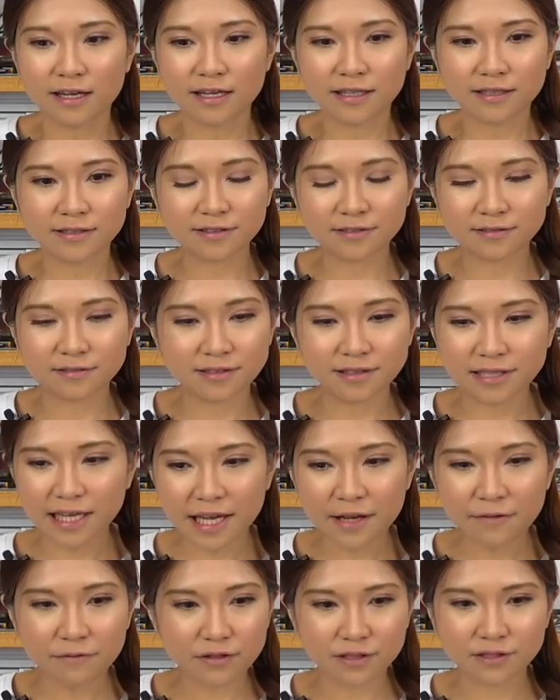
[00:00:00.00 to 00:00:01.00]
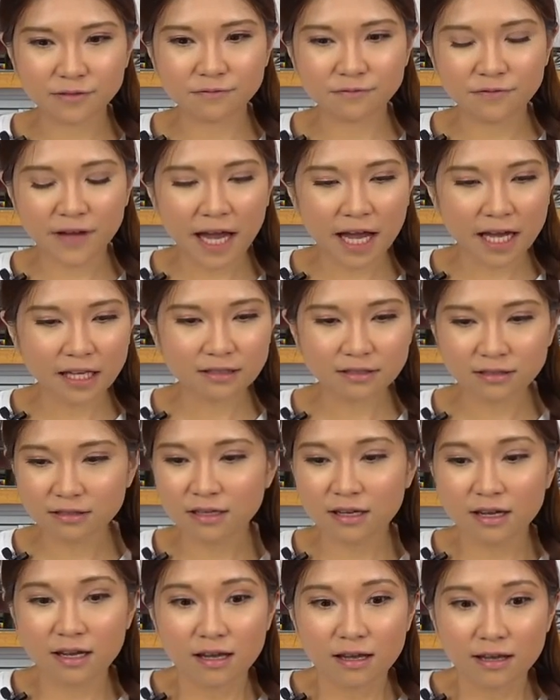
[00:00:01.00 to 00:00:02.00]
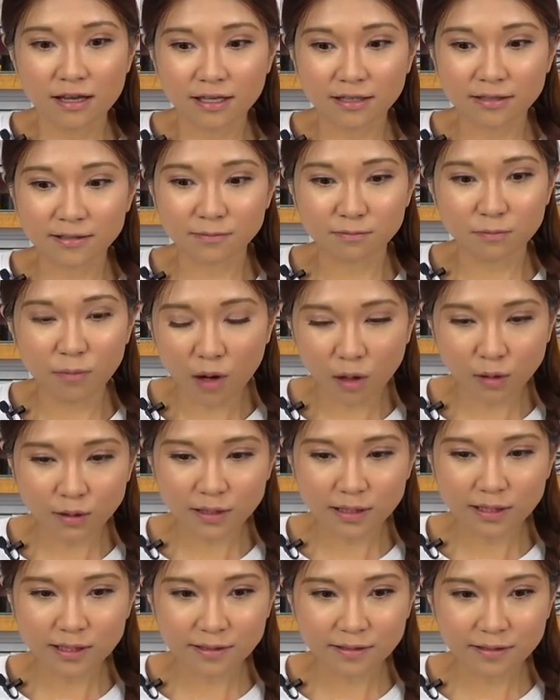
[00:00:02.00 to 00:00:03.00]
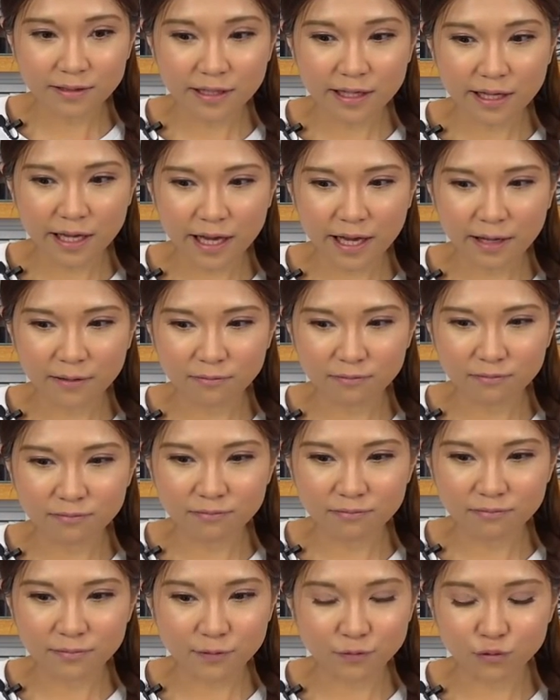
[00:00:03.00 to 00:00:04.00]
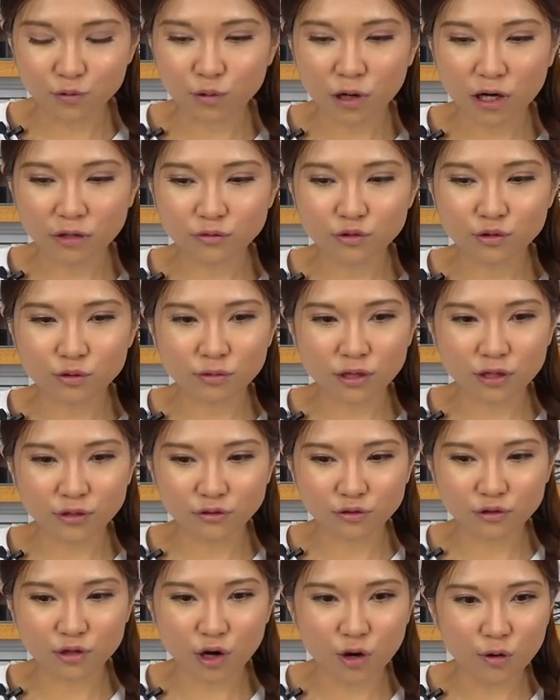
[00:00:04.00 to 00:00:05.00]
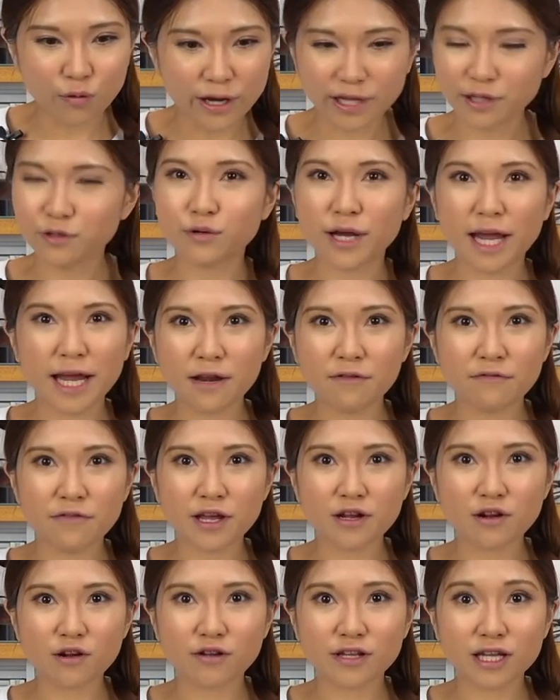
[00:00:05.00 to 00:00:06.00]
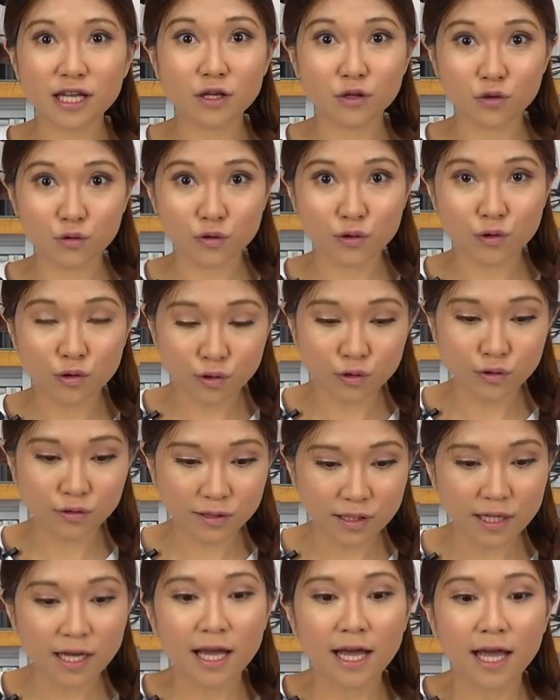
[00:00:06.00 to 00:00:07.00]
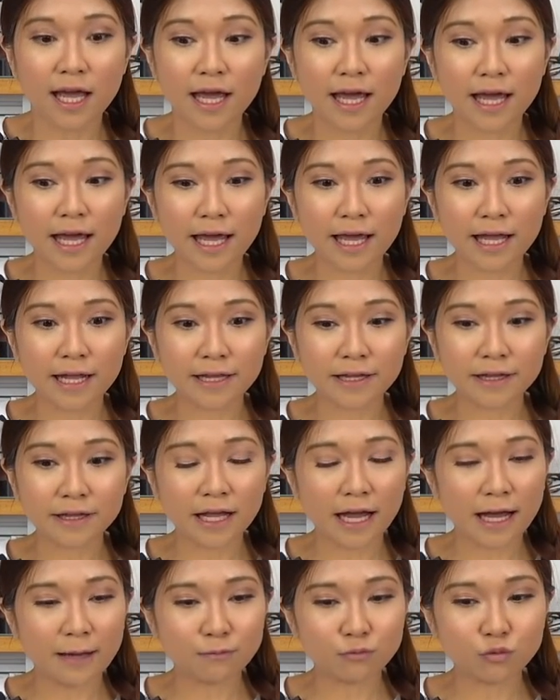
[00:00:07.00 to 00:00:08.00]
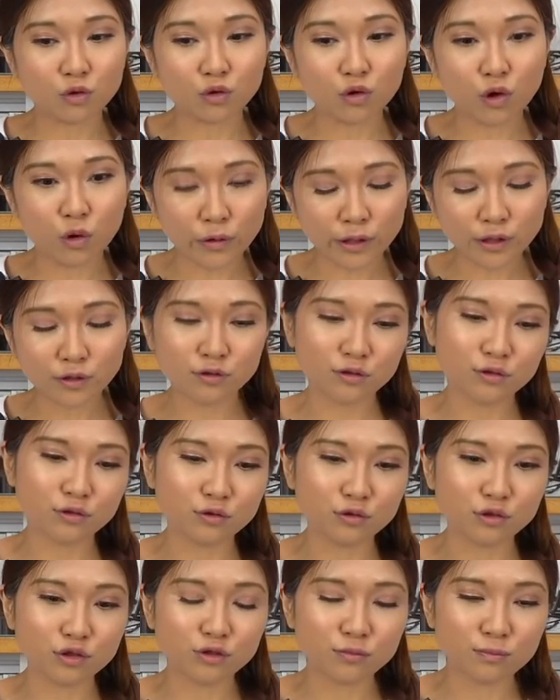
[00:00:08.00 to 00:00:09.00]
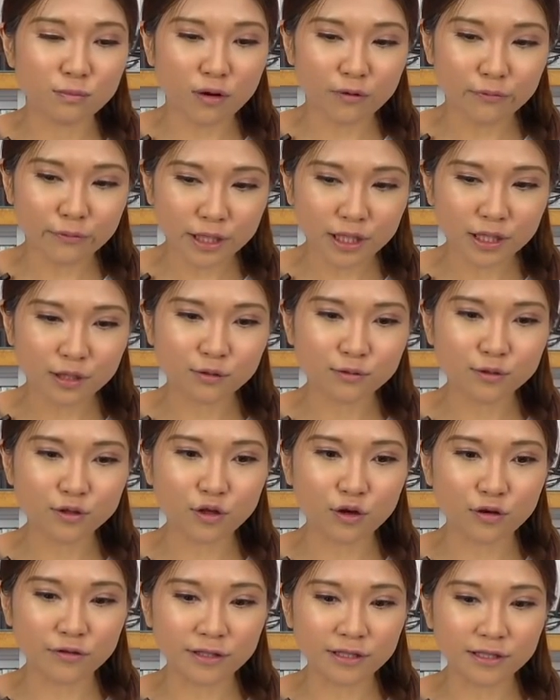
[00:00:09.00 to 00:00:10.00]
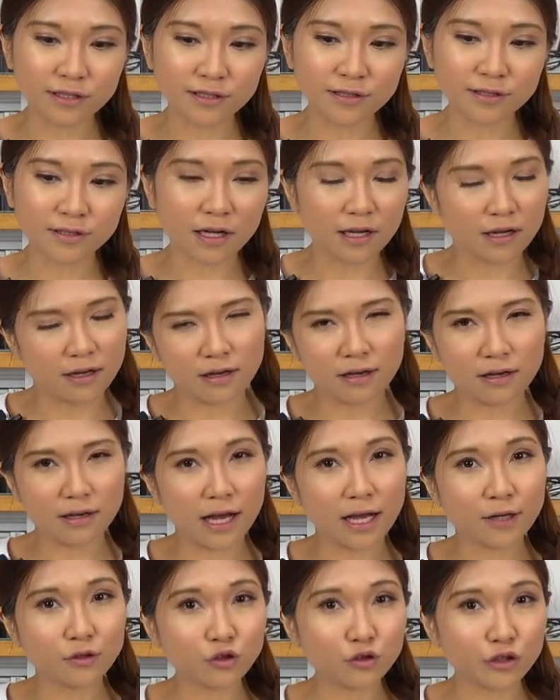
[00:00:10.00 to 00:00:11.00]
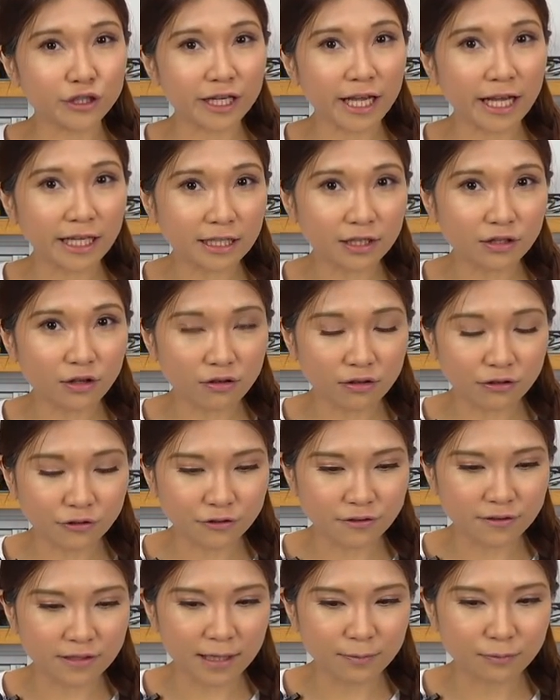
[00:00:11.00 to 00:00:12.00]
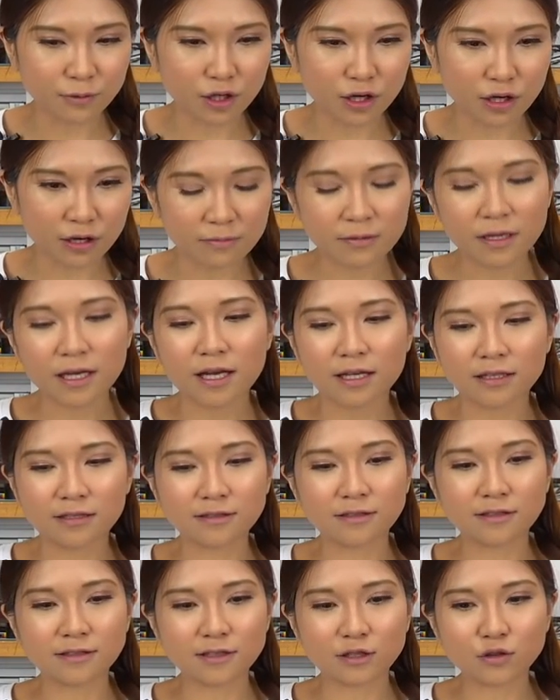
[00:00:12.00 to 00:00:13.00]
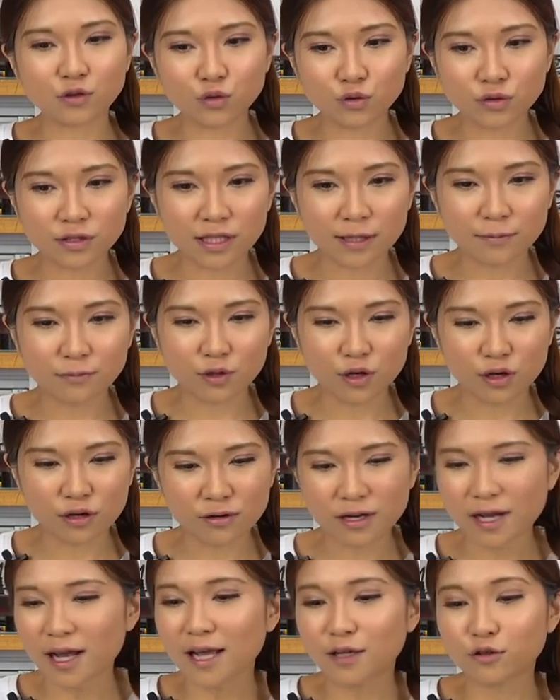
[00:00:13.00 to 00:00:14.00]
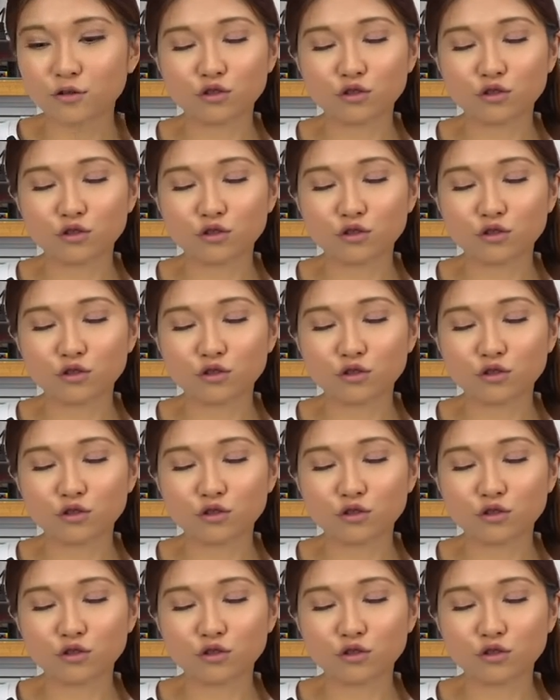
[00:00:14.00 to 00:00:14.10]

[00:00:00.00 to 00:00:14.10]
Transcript: It's safe, it's fast, it's modern, and if you want to learn to code and do anything on it, you could. And I'm going to shoot more videos on this $180 laptop. This is a used laptop.